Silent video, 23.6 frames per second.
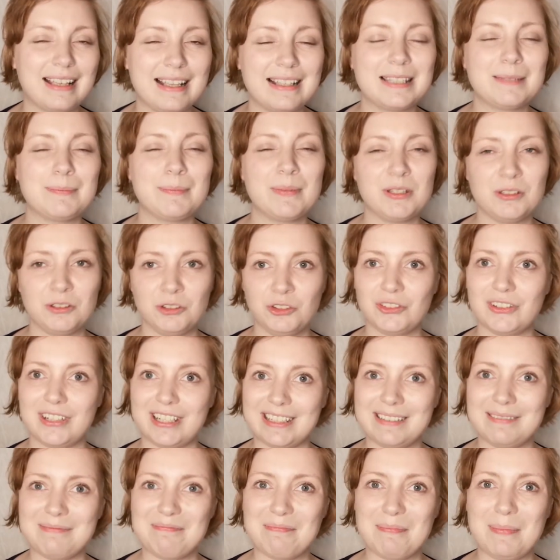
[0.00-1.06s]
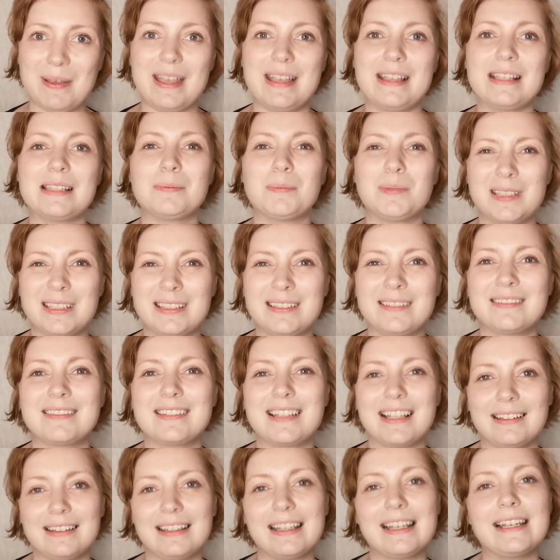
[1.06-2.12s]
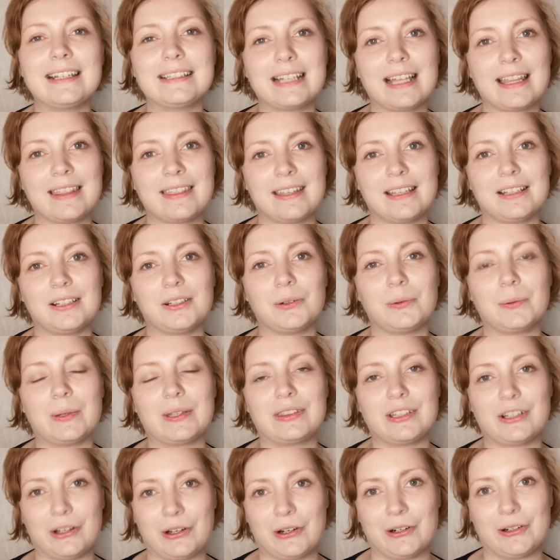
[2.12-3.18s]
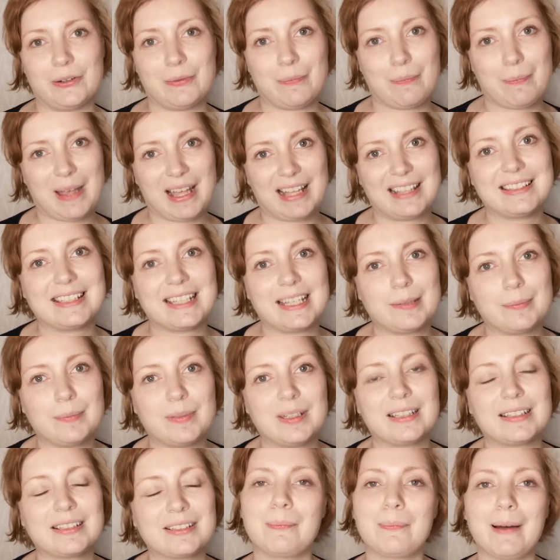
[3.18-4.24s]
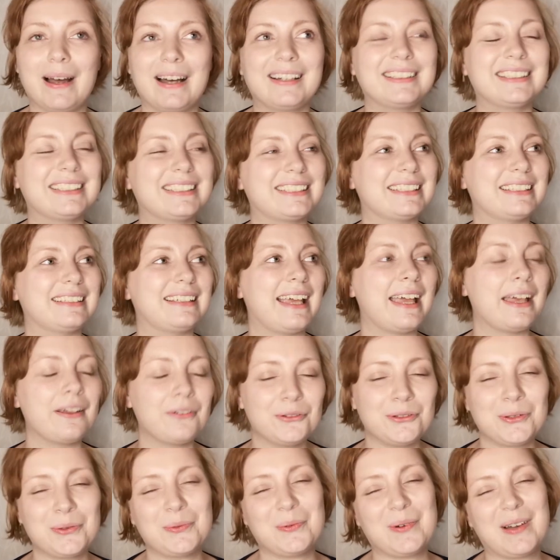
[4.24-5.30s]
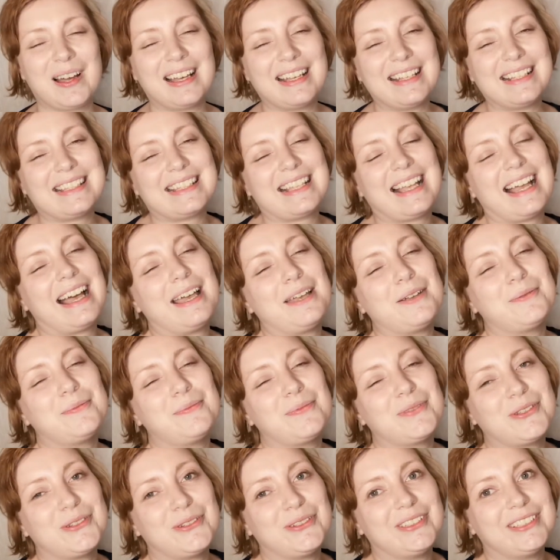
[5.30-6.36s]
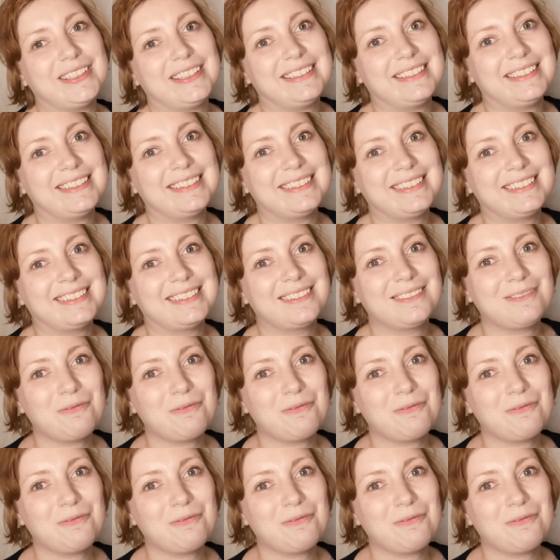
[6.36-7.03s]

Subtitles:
it's been great, but it's been delayed, I think, with the current pandemic. But health wise, I am doing